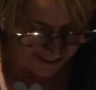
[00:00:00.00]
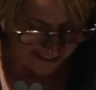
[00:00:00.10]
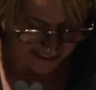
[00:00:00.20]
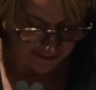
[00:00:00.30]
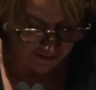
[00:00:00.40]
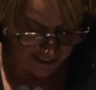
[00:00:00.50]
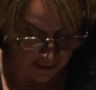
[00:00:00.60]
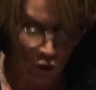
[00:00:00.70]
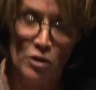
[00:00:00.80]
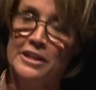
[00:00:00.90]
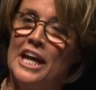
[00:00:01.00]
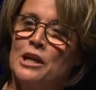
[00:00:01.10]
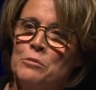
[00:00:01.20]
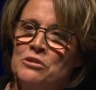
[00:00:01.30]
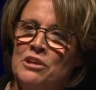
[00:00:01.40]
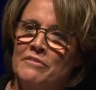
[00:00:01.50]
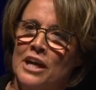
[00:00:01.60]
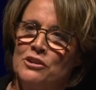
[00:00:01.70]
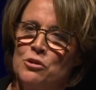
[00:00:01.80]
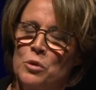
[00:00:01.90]
I'd like to thank all the animals I've
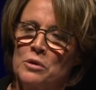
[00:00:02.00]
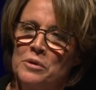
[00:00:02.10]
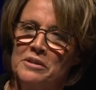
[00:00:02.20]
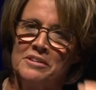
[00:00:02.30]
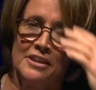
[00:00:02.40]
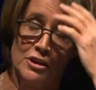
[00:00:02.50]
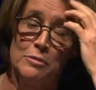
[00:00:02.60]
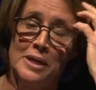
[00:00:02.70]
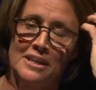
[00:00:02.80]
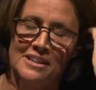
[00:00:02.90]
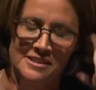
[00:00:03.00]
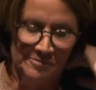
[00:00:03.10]
gotten to work with, and there are many.